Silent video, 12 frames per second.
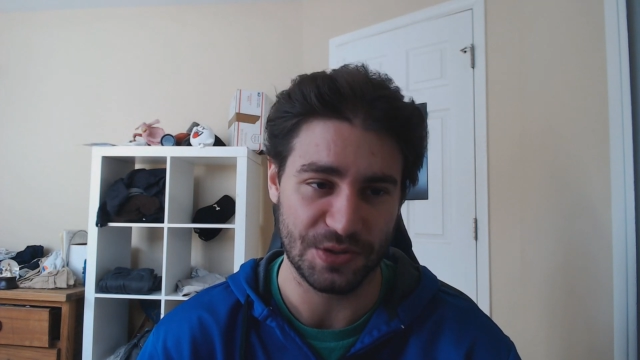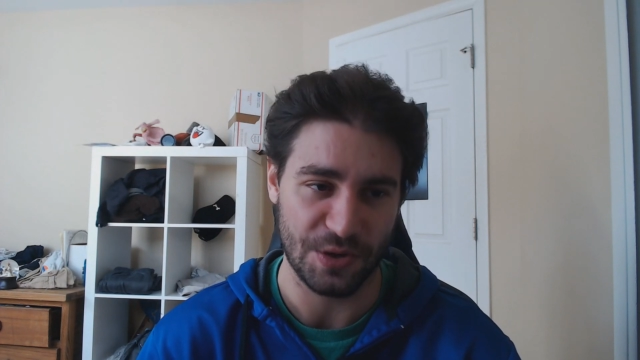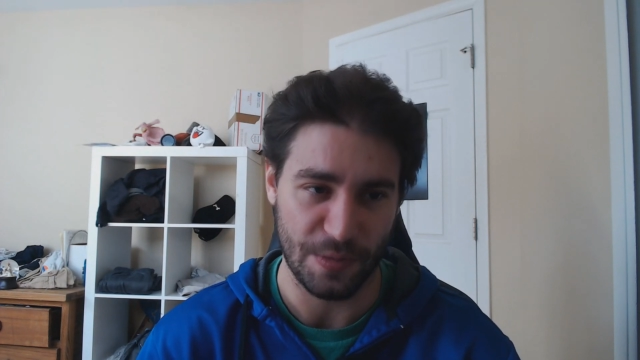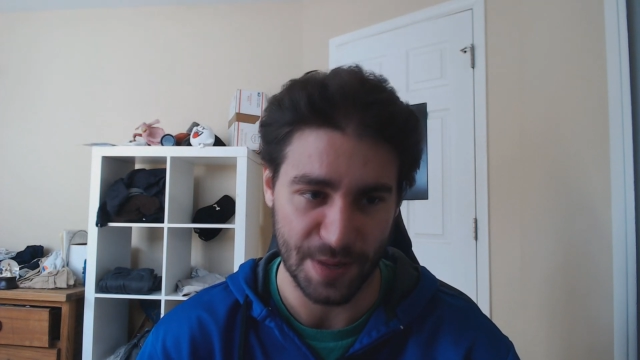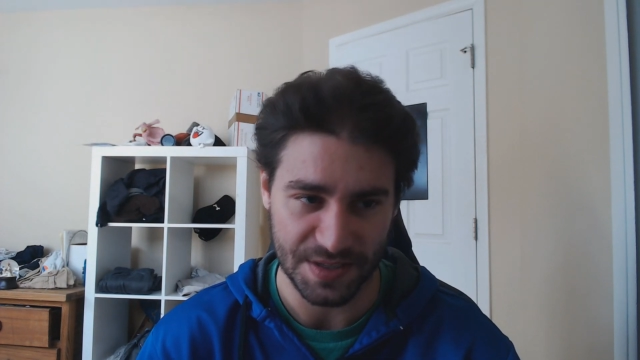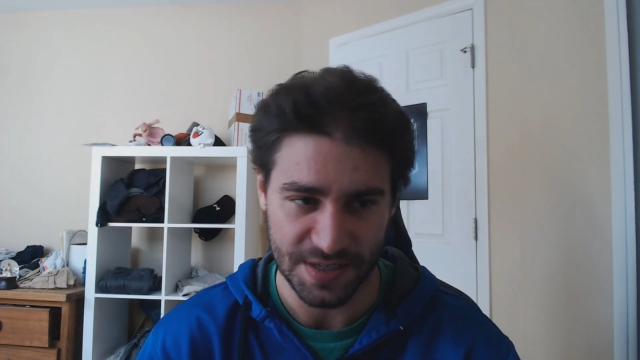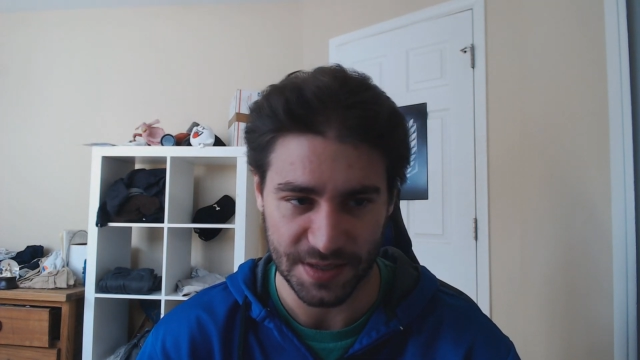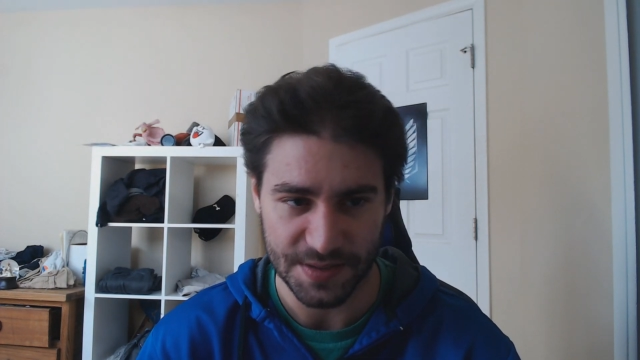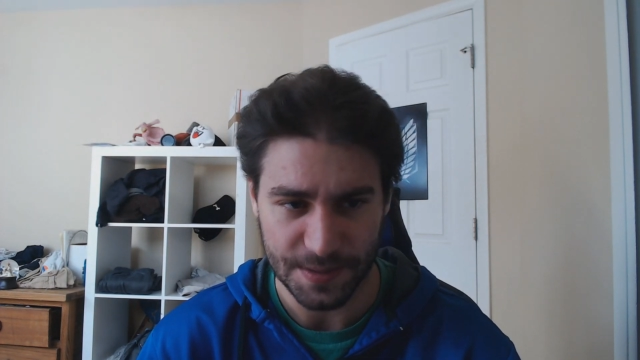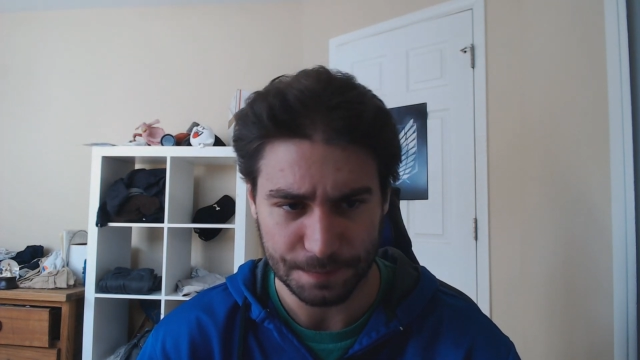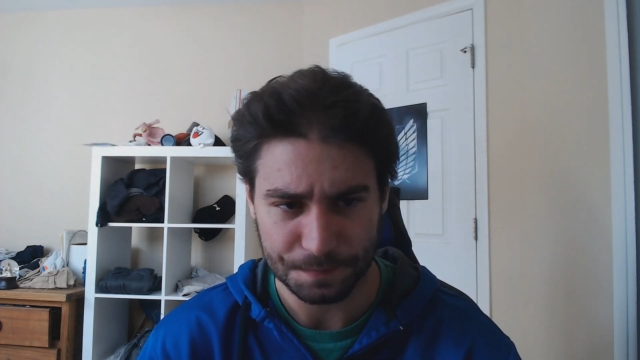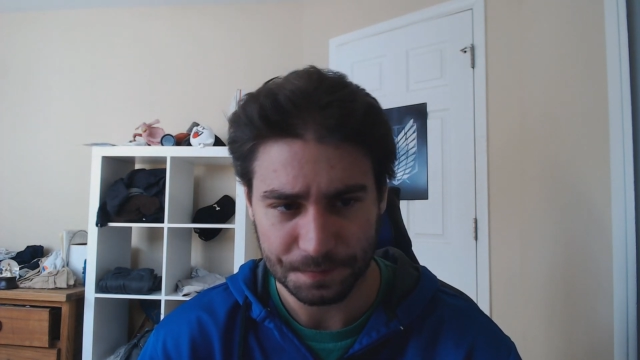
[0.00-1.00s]
so it made
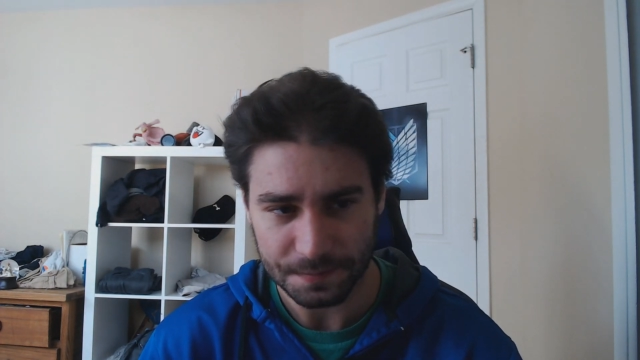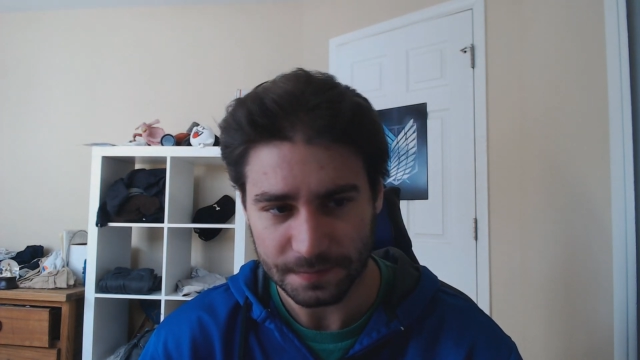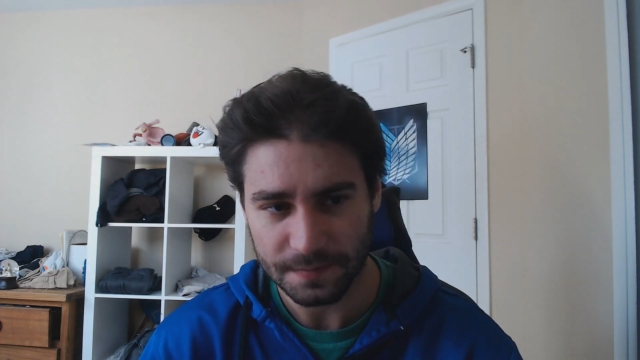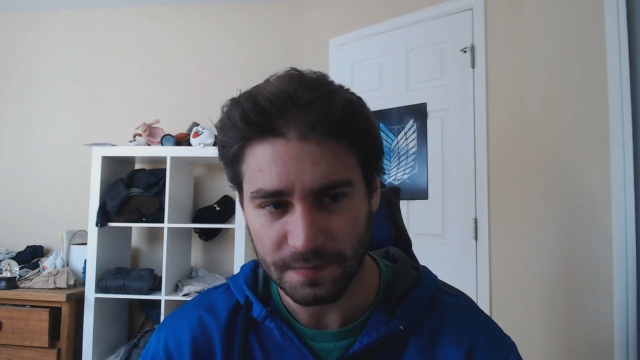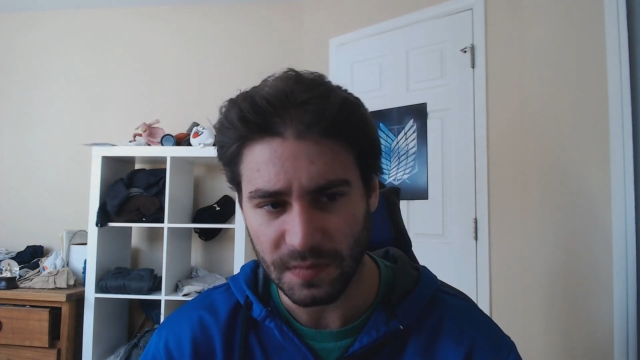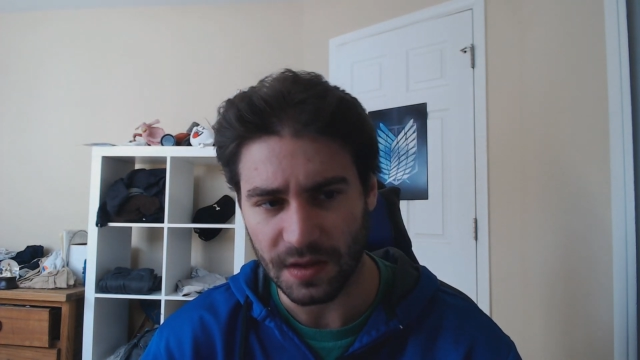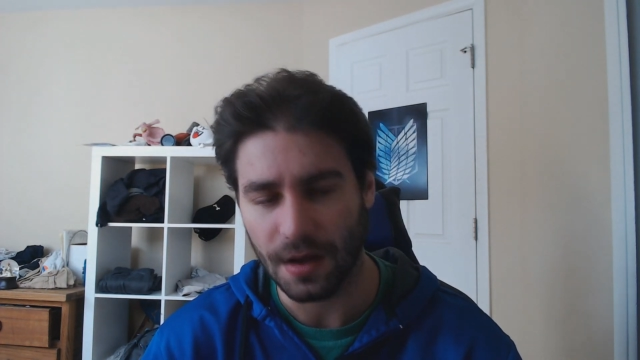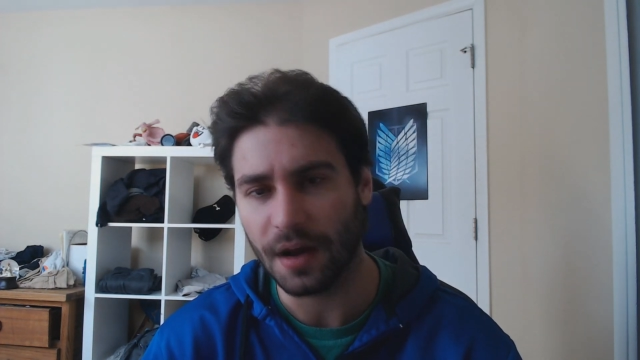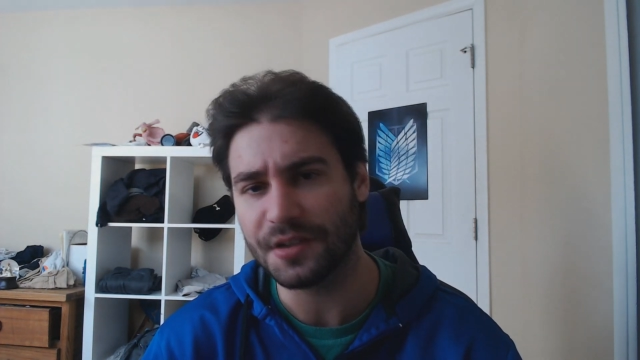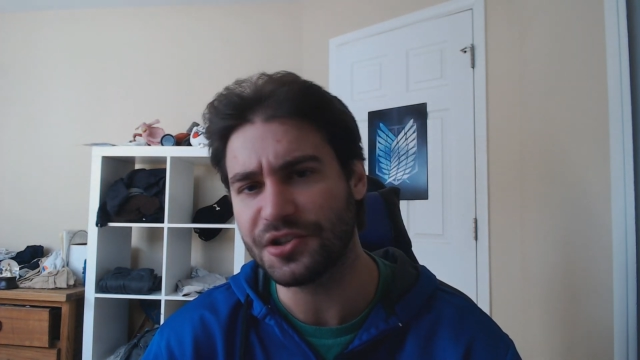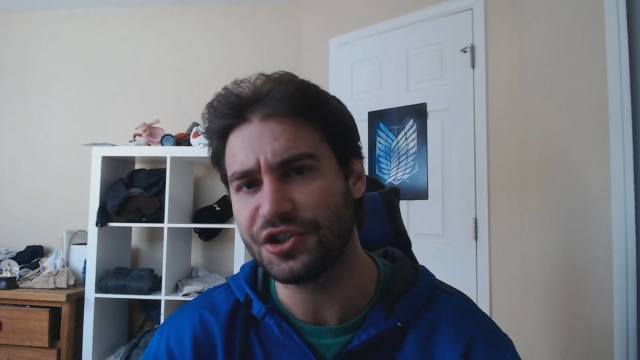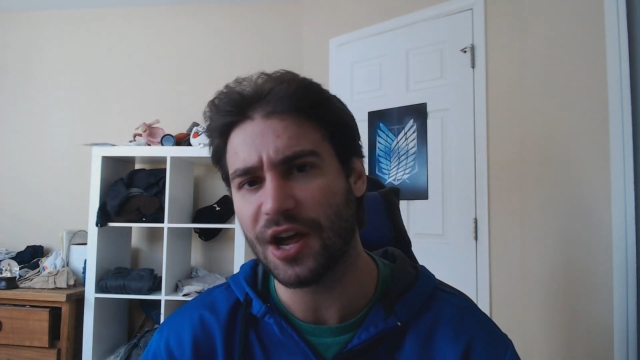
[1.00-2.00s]
sense.
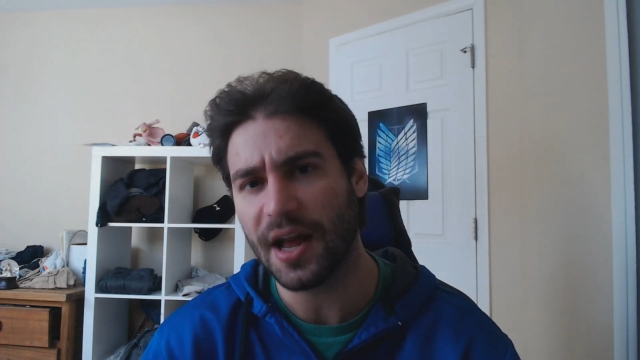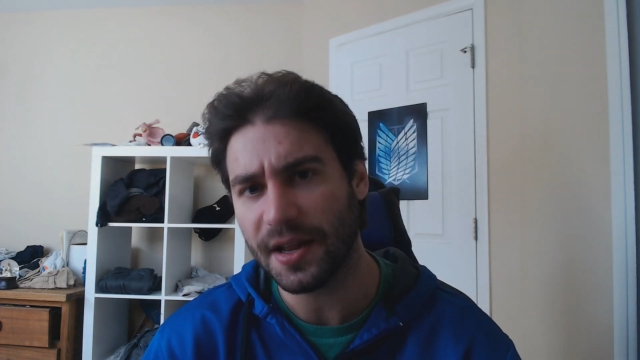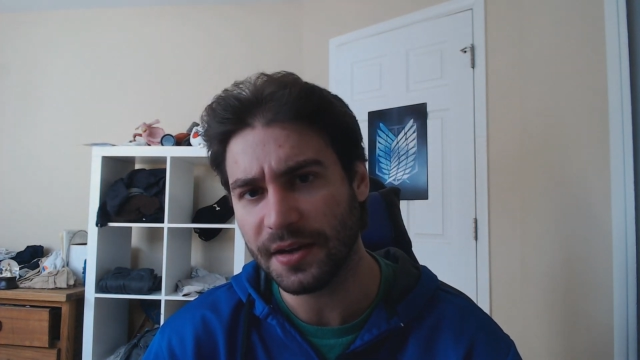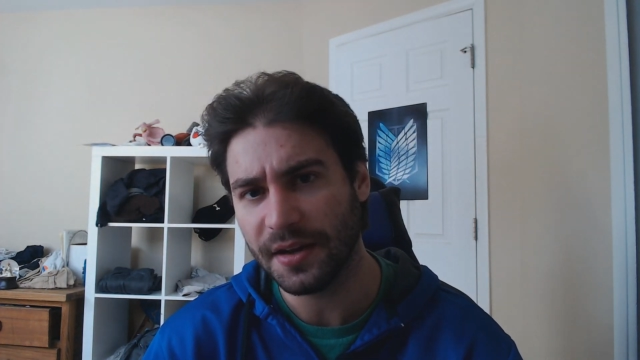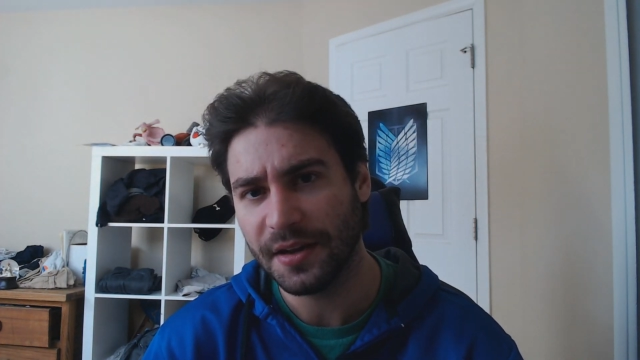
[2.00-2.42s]
John